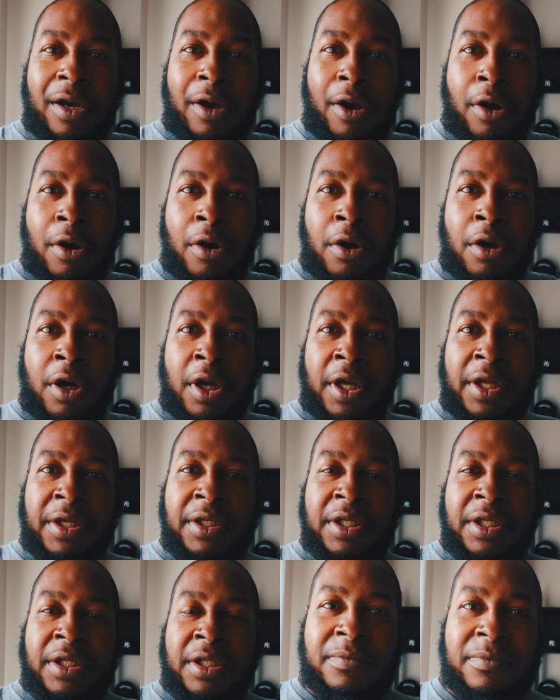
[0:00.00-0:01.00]

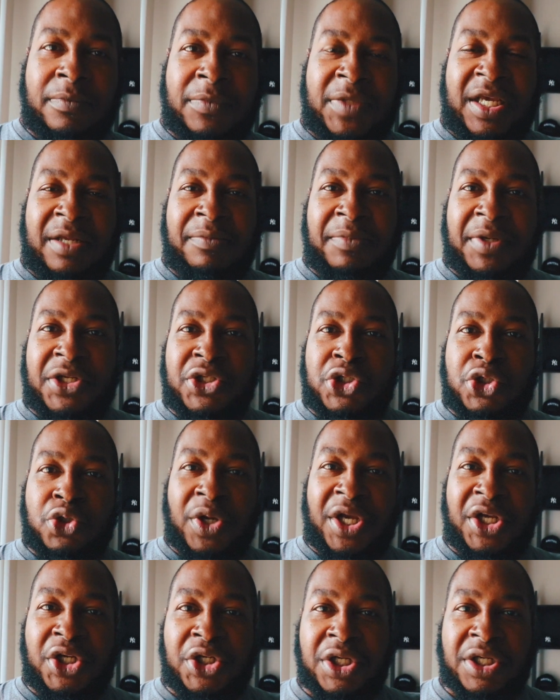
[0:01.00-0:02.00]
on the
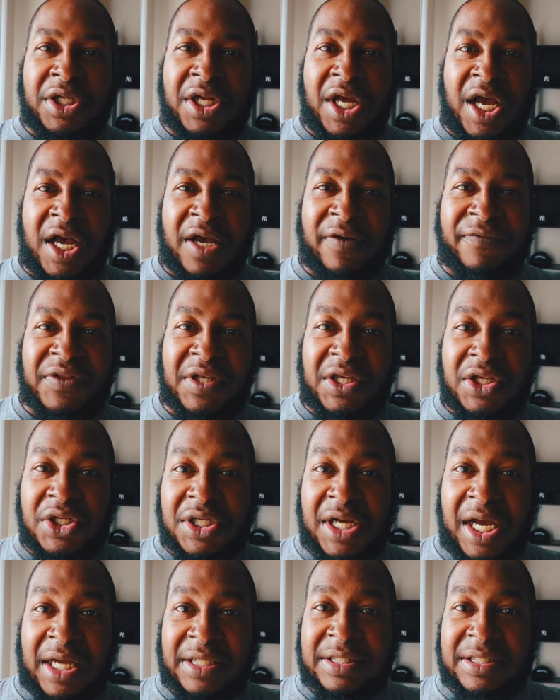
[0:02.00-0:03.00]
administration of the
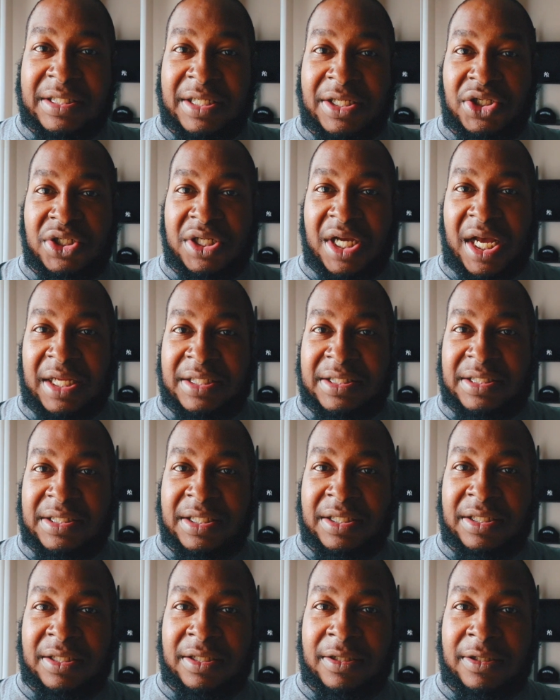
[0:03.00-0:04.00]
Johnson &
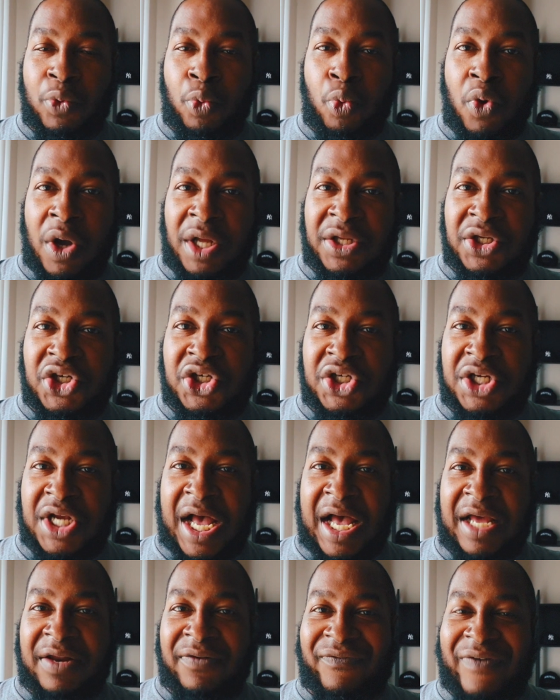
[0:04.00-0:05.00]
Johnson
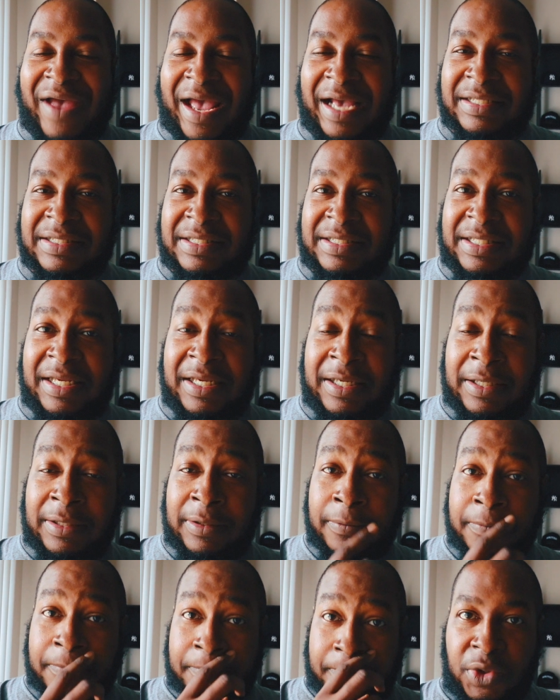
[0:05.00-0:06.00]
one-shot
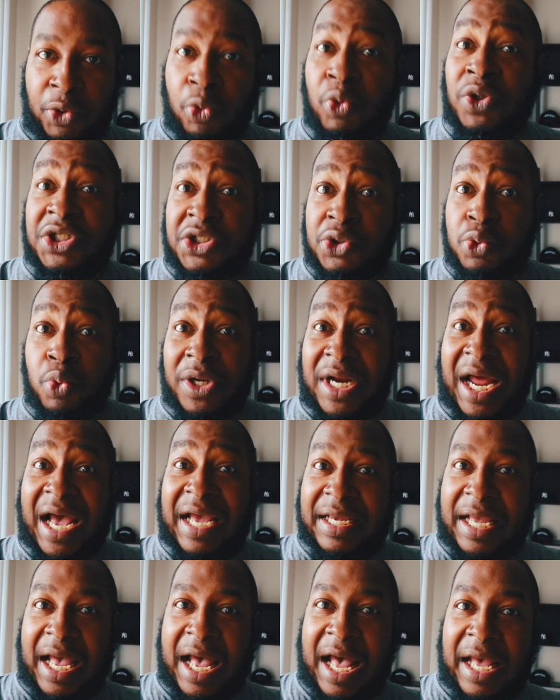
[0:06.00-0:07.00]
vaccine, which is what
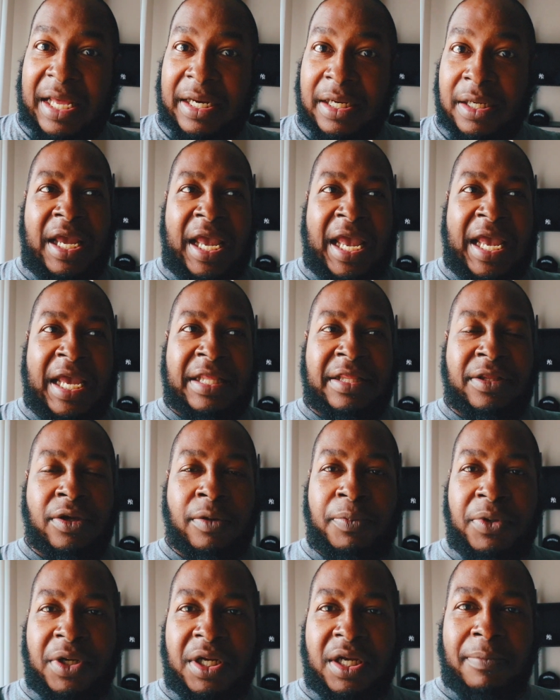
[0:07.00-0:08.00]
I got. And they're
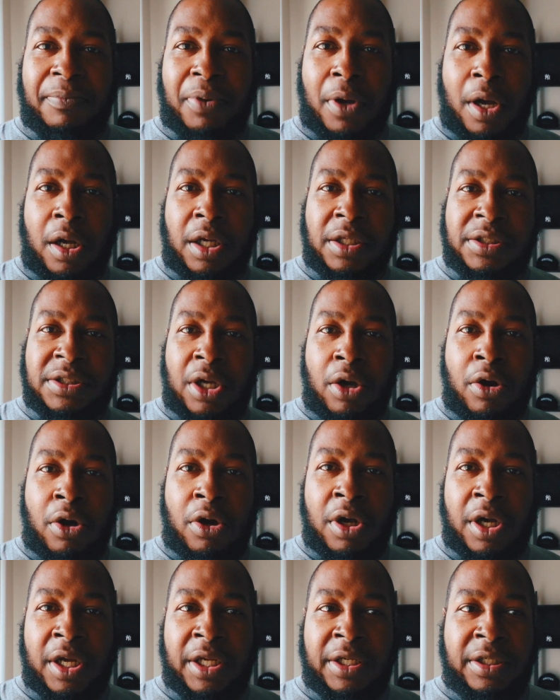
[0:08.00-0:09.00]
putting a pause
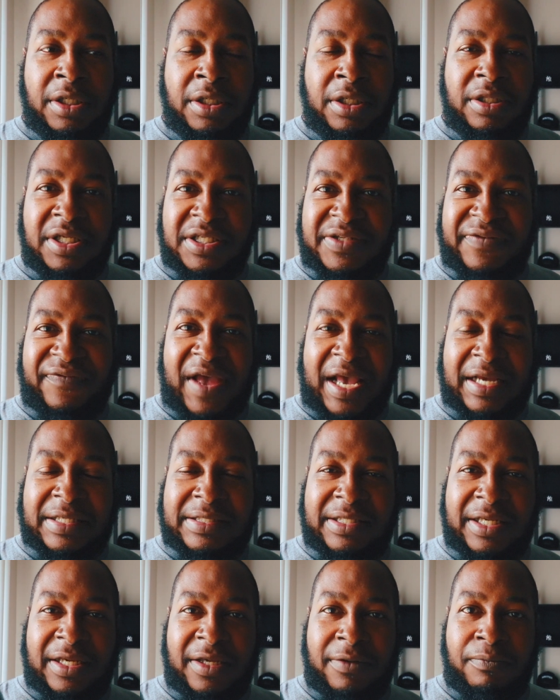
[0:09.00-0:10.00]
on this
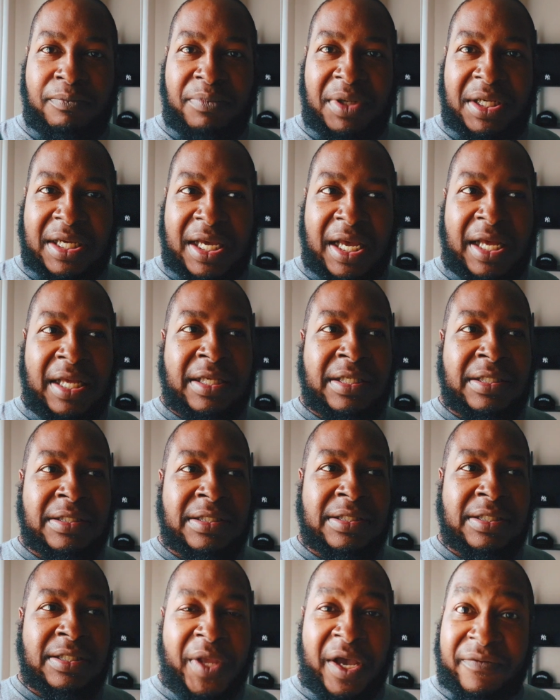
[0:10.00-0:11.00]
vaccine
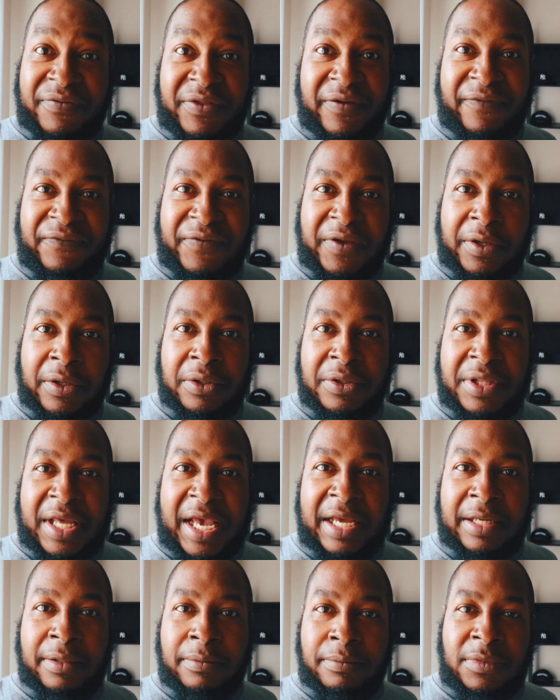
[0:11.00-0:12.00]
because of the fear
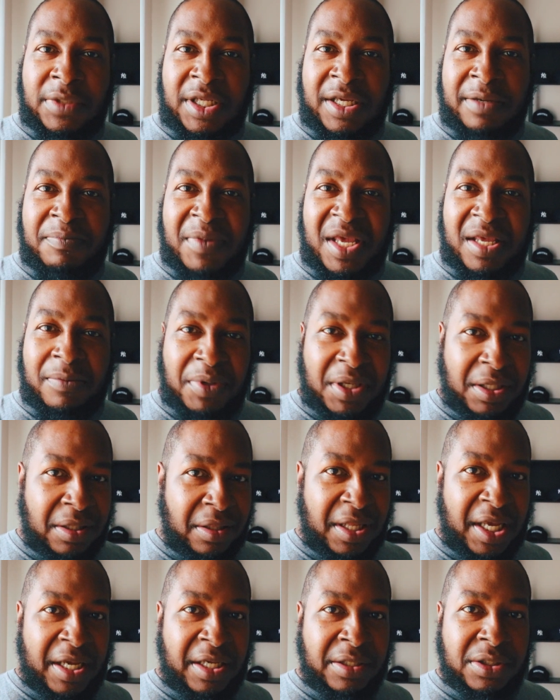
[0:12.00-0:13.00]
that it may be
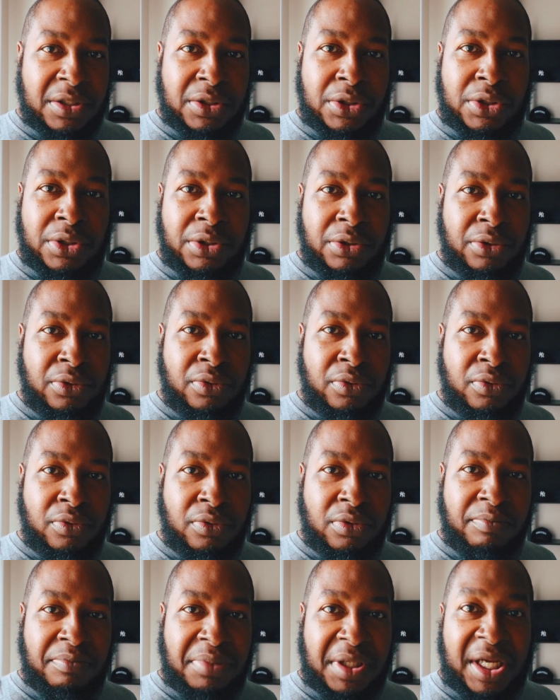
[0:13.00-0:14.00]
linked to
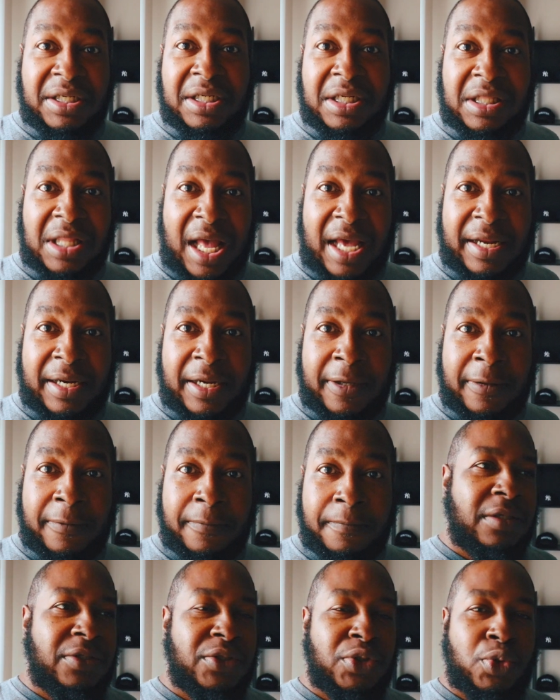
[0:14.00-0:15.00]
blood clotting.
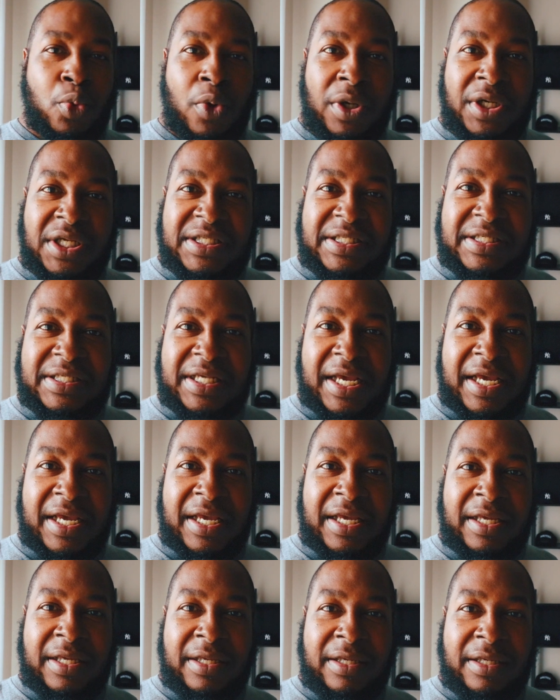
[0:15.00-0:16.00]
Just want to
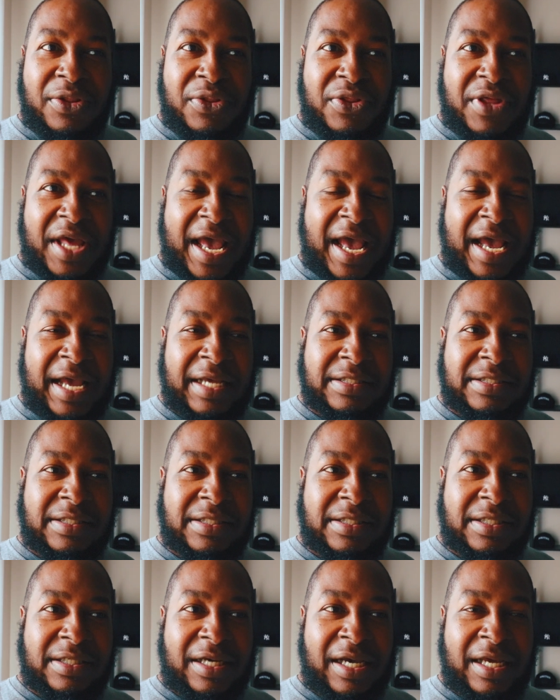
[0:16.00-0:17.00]
say
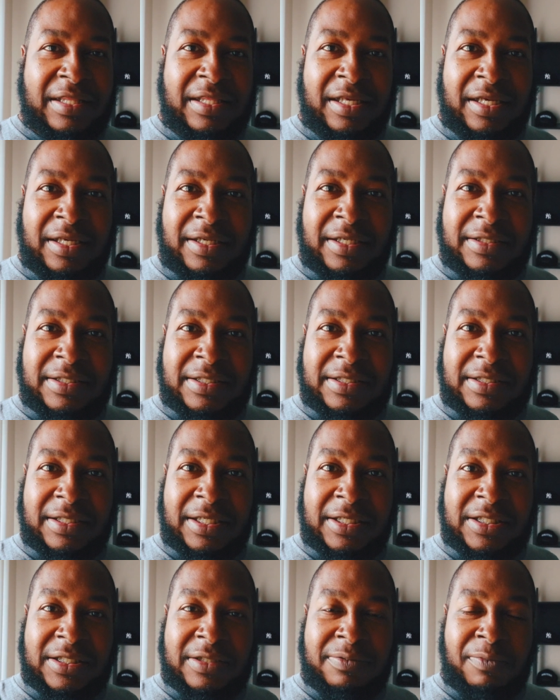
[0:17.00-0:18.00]
that I think it's
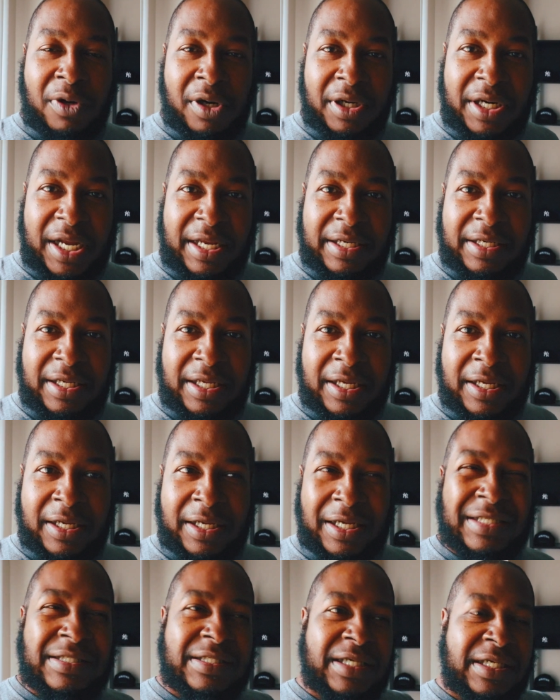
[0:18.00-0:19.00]
a smart idea.
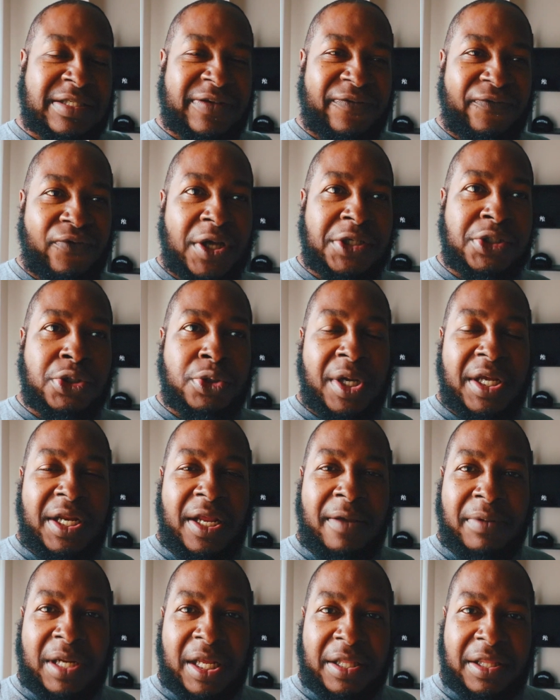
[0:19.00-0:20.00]
It's
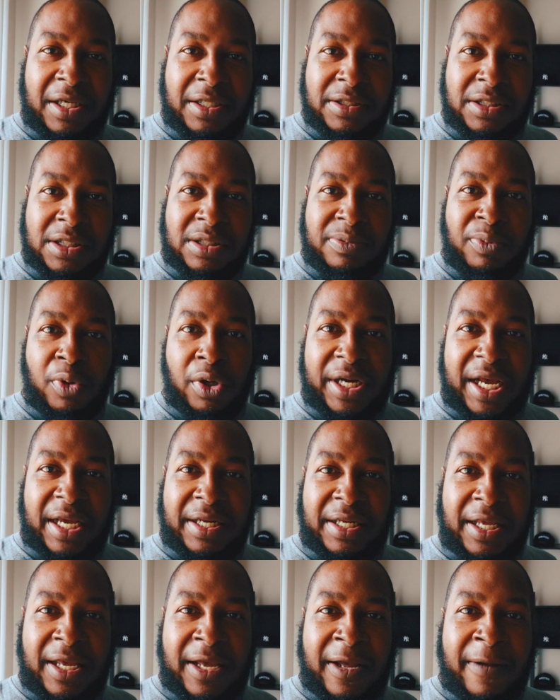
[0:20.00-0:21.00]
frustrating, but I think it's a smart
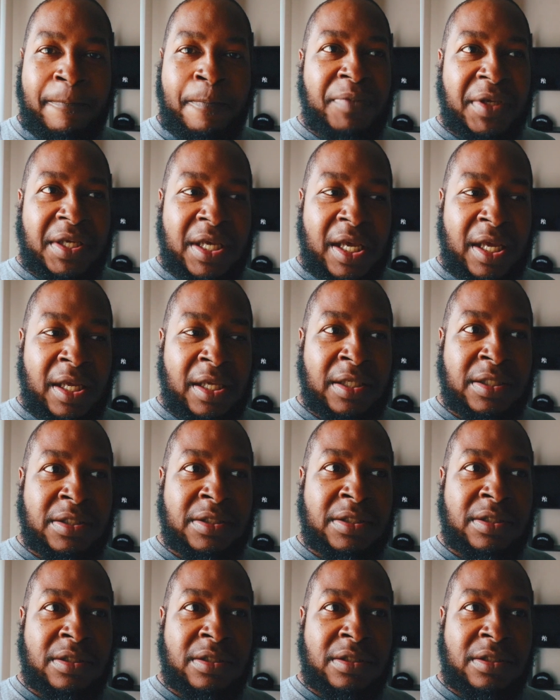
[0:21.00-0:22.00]
idea
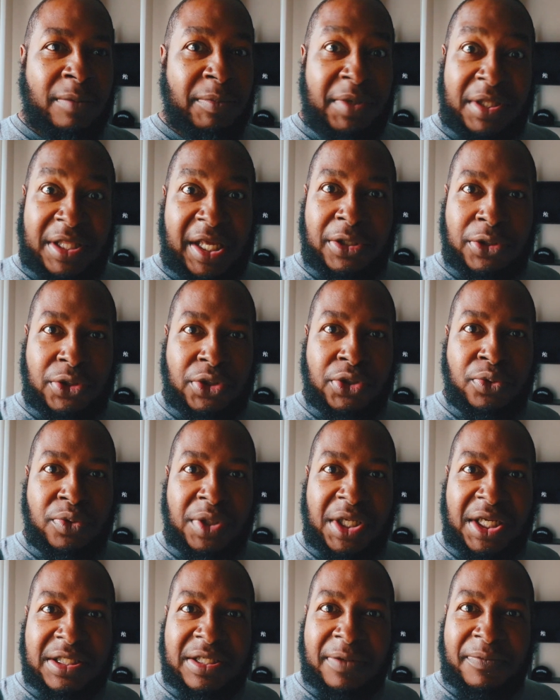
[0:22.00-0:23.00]
because, I mean, they do
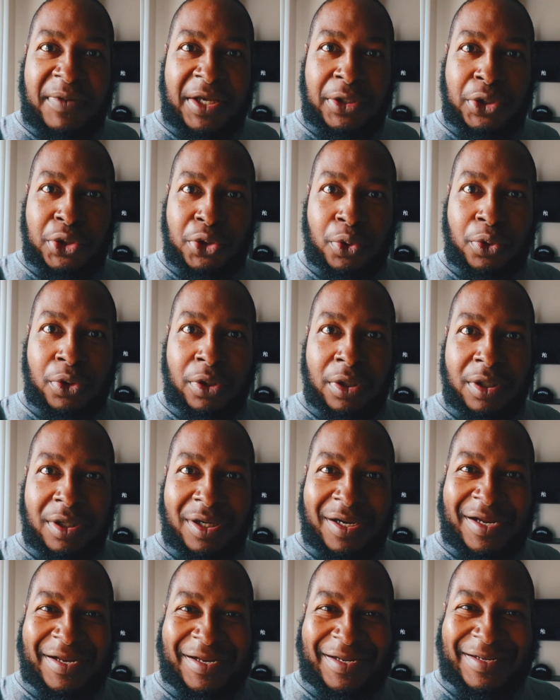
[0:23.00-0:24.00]
need to make sure.
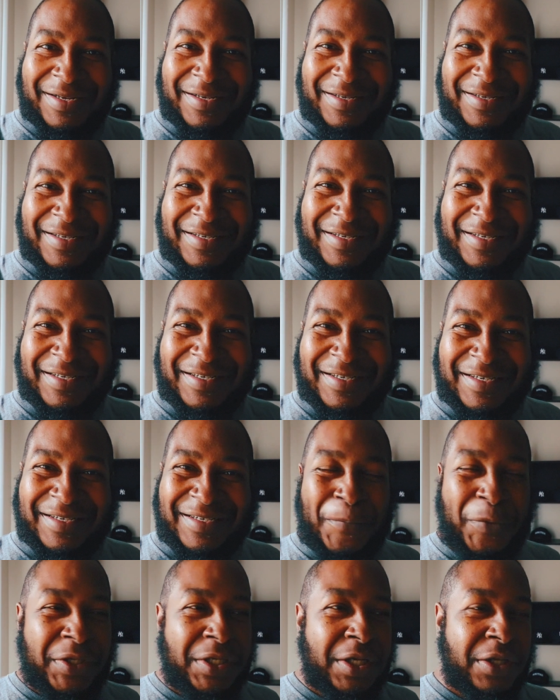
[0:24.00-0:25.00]

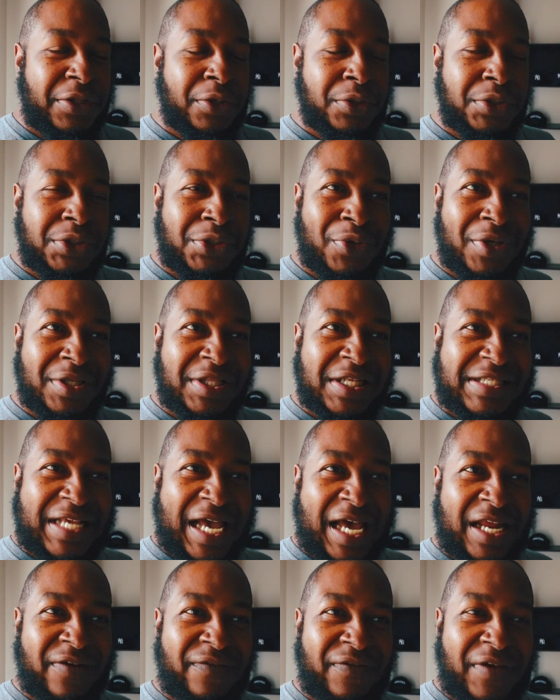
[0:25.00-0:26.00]
You know, they're doing this
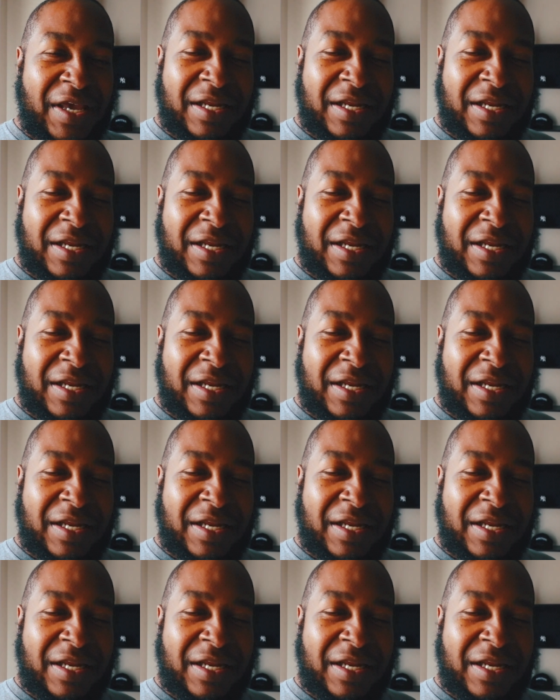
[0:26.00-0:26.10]
out of